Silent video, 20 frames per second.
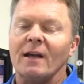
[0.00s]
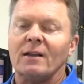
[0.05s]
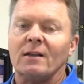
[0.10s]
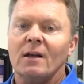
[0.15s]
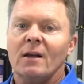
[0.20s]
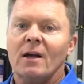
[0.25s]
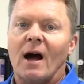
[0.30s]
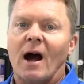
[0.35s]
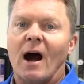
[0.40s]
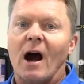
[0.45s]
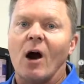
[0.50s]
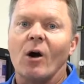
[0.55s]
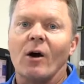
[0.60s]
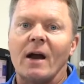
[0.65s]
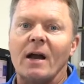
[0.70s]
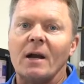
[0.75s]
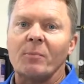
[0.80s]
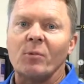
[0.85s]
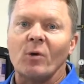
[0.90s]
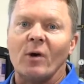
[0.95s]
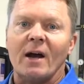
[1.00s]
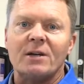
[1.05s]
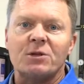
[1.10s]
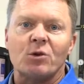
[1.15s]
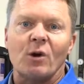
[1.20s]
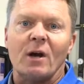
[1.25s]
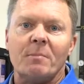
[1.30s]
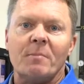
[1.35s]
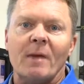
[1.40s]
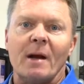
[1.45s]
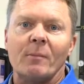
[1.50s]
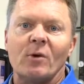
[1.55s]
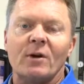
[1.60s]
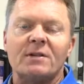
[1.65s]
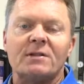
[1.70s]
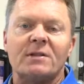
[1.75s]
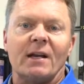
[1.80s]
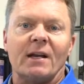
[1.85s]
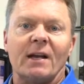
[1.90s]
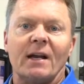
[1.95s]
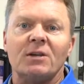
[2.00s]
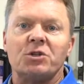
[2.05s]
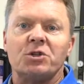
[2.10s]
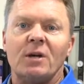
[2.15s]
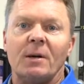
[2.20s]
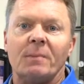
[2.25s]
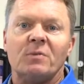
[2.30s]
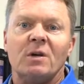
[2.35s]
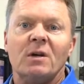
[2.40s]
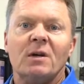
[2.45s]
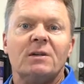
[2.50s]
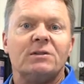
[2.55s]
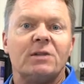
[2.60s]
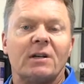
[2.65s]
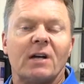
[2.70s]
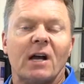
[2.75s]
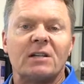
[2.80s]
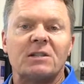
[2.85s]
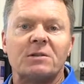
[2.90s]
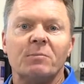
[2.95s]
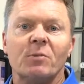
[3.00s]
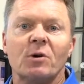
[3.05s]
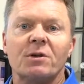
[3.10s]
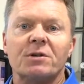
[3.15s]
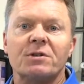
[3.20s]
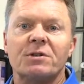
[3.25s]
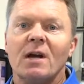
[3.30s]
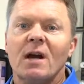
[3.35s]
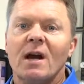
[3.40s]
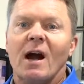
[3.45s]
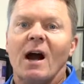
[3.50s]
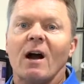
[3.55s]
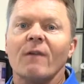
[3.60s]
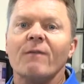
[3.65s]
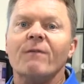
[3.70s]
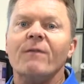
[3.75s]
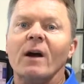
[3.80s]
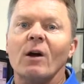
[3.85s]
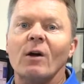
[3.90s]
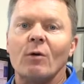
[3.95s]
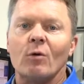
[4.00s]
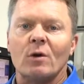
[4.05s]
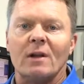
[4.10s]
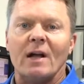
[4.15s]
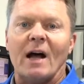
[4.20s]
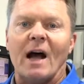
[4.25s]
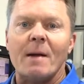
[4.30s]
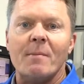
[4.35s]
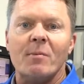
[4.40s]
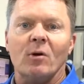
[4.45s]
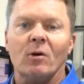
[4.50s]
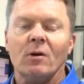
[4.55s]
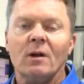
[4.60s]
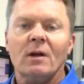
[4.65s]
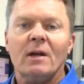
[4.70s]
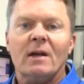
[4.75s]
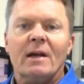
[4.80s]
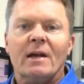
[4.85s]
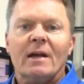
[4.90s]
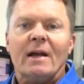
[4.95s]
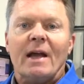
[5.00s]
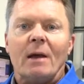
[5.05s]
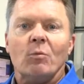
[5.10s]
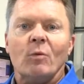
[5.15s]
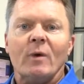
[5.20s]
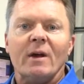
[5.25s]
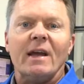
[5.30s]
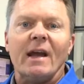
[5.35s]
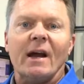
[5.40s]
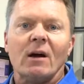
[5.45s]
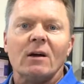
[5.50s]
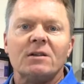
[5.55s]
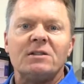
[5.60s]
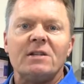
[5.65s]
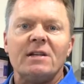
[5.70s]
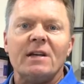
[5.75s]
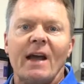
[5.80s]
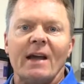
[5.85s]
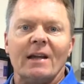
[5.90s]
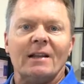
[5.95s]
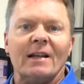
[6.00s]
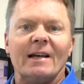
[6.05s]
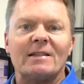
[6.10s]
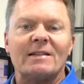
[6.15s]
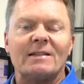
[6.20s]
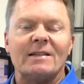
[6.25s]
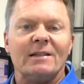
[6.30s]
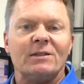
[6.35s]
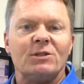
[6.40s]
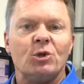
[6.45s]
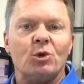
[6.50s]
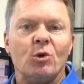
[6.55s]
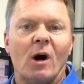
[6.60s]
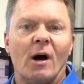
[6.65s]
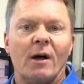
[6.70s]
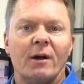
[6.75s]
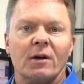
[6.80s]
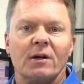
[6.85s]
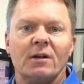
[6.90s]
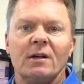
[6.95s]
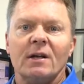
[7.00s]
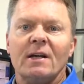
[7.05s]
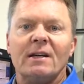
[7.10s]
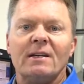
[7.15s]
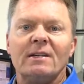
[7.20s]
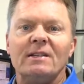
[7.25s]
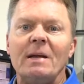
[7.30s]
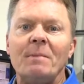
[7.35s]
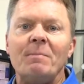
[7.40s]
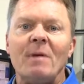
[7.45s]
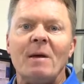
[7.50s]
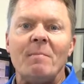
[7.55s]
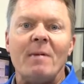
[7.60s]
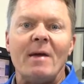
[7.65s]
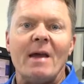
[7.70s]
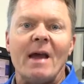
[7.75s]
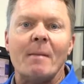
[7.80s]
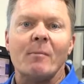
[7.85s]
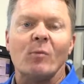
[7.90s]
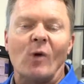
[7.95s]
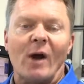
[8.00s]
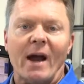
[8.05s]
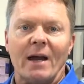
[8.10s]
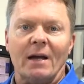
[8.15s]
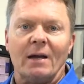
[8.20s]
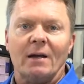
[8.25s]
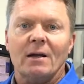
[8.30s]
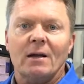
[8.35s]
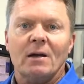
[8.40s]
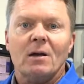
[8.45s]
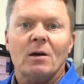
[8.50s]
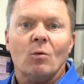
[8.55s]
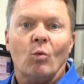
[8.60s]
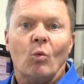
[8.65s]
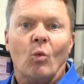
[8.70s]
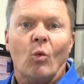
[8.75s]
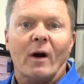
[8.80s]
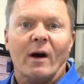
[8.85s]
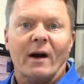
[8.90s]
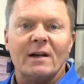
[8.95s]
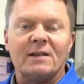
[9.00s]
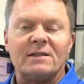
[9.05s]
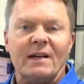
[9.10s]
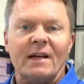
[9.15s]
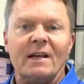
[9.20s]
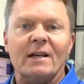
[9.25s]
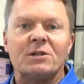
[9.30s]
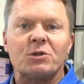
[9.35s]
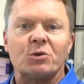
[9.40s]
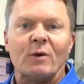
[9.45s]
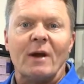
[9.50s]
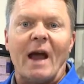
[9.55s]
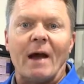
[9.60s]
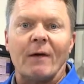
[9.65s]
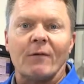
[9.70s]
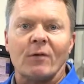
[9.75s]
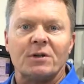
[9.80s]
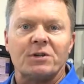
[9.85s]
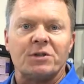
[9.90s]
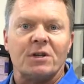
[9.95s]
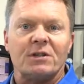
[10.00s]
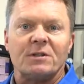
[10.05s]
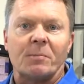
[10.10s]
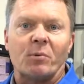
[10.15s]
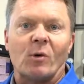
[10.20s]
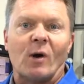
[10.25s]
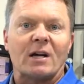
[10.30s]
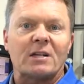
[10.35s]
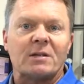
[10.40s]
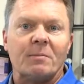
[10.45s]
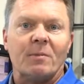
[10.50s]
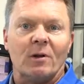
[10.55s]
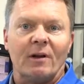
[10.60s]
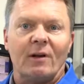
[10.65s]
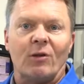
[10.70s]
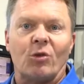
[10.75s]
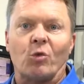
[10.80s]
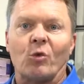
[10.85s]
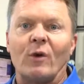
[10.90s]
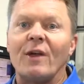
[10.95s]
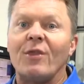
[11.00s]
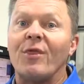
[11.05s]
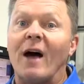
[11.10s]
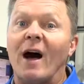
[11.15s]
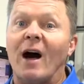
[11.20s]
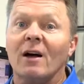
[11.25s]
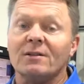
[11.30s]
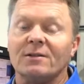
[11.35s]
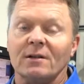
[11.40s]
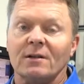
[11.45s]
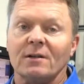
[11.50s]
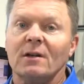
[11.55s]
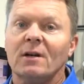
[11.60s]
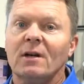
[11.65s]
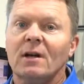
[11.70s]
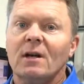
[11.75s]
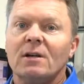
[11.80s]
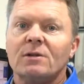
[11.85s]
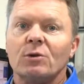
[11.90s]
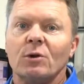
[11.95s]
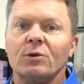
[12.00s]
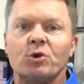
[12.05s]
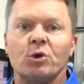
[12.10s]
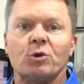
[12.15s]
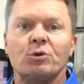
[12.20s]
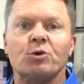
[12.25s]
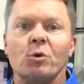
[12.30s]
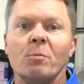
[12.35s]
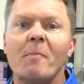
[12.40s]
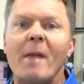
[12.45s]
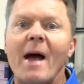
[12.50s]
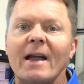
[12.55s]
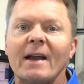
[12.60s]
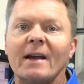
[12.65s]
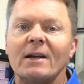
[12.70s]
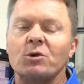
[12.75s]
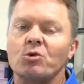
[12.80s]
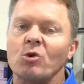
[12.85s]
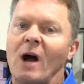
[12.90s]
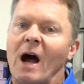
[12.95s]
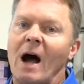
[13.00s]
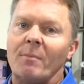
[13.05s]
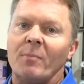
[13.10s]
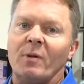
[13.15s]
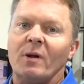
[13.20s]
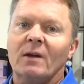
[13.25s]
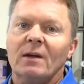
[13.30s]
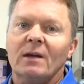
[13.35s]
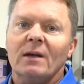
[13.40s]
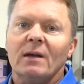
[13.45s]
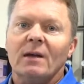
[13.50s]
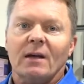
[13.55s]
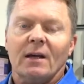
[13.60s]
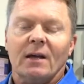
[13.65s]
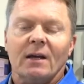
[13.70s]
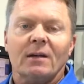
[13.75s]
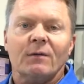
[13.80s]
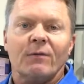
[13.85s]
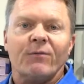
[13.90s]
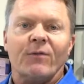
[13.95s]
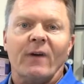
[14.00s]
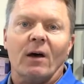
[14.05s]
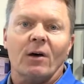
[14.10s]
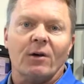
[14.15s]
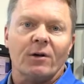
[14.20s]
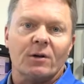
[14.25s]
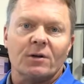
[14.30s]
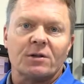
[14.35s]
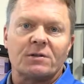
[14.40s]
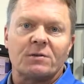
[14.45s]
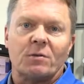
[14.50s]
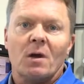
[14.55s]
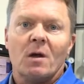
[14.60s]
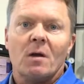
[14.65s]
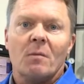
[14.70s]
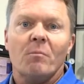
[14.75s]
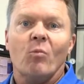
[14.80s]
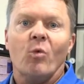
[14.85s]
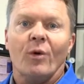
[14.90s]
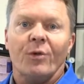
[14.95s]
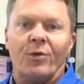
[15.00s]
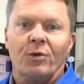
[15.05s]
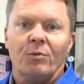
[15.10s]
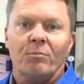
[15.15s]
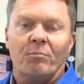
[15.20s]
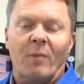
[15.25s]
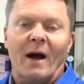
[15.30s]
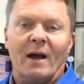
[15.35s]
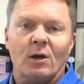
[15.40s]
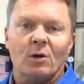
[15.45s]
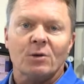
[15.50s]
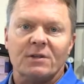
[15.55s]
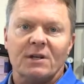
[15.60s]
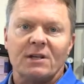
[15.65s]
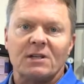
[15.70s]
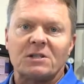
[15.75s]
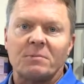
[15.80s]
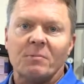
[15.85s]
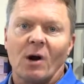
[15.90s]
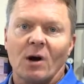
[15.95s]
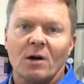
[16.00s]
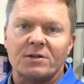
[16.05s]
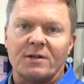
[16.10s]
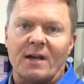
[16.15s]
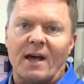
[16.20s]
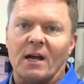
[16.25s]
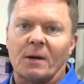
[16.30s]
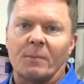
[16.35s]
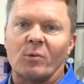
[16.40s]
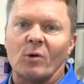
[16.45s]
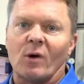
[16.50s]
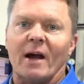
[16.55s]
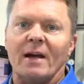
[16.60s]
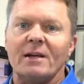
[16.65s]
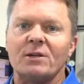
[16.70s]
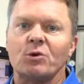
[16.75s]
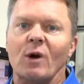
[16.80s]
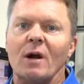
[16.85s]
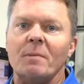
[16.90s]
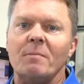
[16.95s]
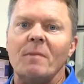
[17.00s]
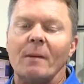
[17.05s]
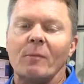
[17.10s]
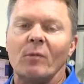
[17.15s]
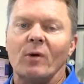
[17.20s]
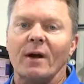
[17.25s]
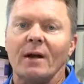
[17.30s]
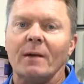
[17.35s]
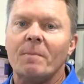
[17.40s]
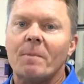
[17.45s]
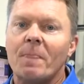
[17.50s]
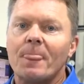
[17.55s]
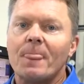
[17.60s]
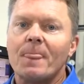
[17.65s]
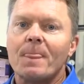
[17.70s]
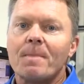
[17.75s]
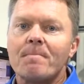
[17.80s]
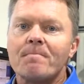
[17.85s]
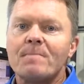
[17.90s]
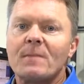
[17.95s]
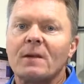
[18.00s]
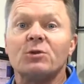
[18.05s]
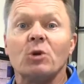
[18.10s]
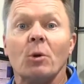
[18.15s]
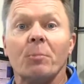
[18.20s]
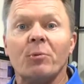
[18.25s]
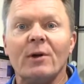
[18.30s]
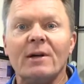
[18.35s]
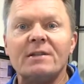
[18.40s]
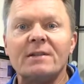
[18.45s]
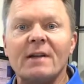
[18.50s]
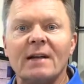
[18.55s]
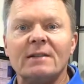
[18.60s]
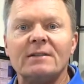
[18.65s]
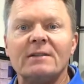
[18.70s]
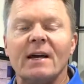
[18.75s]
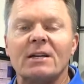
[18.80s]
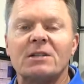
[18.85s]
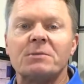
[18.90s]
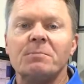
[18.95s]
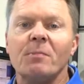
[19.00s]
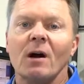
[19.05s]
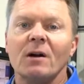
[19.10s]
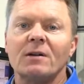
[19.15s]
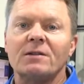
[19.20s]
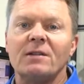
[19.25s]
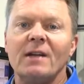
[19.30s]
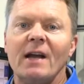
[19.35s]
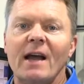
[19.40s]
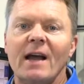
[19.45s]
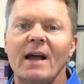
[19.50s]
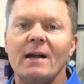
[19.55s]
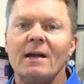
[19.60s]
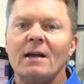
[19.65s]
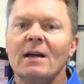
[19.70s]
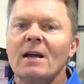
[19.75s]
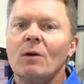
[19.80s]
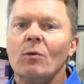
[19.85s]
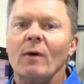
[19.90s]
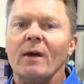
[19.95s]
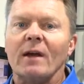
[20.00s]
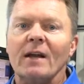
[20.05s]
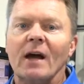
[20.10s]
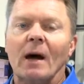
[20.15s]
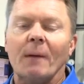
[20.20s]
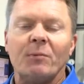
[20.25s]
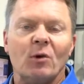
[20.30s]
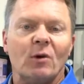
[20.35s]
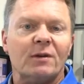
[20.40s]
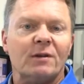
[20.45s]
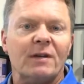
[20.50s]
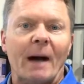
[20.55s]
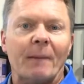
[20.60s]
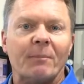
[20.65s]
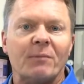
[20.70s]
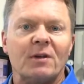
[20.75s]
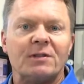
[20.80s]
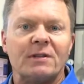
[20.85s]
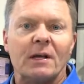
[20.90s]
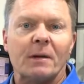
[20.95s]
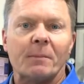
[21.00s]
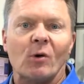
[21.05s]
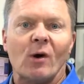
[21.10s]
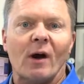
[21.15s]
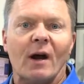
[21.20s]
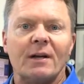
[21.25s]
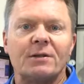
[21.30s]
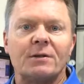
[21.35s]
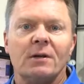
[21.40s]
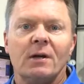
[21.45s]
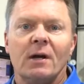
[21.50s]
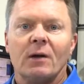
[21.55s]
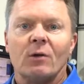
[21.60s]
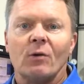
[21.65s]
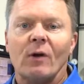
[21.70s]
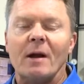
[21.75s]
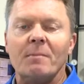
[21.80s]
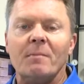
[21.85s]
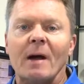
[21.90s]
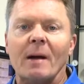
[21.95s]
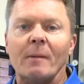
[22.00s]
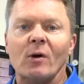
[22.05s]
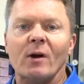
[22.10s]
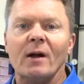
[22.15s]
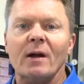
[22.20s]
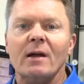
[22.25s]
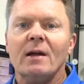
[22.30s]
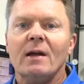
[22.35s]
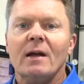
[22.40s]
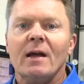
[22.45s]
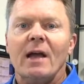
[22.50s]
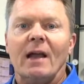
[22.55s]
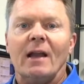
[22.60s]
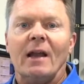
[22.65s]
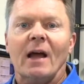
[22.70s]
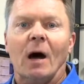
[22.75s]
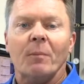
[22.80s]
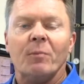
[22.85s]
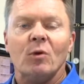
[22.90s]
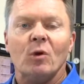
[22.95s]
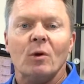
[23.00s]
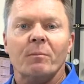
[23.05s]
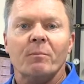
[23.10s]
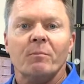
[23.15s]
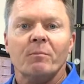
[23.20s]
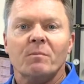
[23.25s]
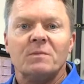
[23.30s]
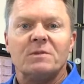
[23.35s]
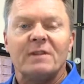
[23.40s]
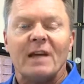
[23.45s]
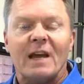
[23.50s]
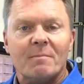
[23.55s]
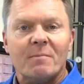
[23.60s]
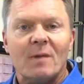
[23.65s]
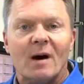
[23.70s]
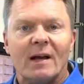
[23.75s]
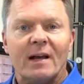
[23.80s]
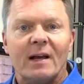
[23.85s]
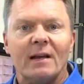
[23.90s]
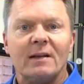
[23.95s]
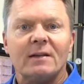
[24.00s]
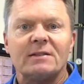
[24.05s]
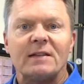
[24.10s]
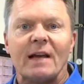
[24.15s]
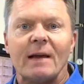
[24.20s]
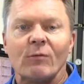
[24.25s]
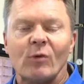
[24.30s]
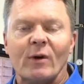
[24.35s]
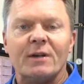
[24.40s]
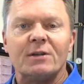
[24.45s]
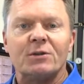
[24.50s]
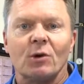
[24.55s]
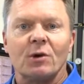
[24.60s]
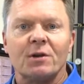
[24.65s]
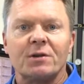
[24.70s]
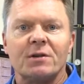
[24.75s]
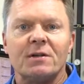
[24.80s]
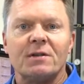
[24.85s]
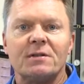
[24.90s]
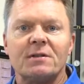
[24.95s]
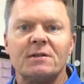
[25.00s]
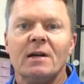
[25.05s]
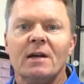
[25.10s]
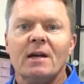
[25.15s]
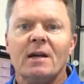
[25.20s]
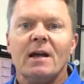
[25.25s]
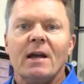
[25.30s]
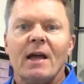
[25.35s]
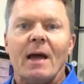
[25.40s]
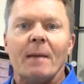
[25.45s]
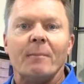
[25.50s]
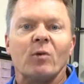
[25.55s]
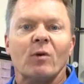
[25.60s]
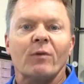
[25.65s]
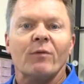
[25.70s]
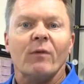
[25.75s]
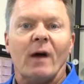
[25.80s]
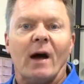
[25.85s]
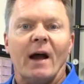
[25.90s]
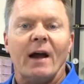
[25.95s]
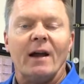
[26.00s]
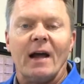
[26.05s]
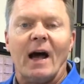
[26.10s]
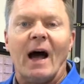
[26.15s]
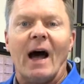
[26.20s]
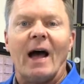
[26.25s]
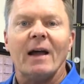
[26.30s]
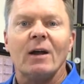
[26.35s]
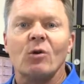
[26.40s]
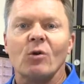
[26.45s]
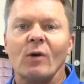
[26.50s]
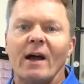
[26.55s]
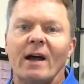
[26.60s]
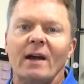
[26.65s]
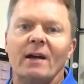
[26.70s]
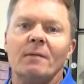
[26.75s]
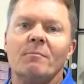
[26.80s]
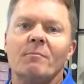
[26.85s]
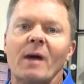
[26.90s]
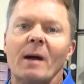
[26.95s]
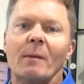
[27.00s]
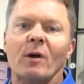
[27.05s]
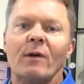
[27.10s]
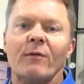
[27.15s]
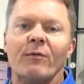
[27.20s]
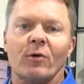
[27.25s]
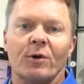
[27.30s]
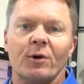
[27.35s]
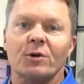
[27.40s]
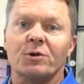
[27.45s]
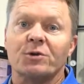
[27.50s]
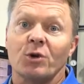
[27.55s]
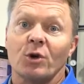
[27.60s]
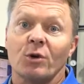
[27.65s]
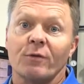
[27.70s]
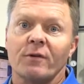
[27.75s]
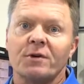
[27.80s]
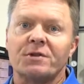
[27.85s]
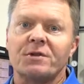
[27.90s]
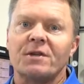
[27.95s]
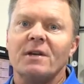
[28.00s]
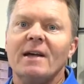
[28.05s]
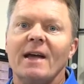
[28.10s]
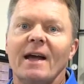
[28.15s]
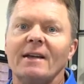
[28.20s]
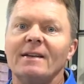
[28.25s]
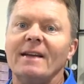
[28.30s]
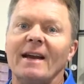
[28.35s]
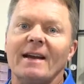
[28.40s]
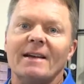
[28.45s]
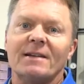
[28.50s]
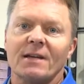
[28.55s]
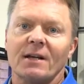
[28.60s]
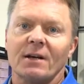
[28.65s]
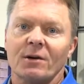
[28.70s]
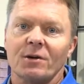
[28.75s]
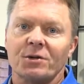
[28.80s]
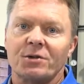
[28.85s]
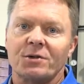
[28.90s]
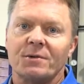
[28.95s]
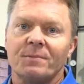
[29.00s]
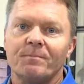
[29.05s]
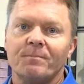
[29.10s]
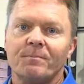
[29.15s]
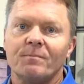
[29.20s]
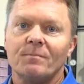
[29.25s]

that our enterprise-grade memories that get shipped to customers are very reliable, and we guarantee a less than 200 DPPM rate, whereas the industry average is approximately 3,000. So it's a dramatic drop in failures with, by using SMART's enterprise-grade memory. So please contact SMART today. We can help you adopt this enterprise grade memory and help you save money, save resources, and provide high grade memory for your servers and data centers.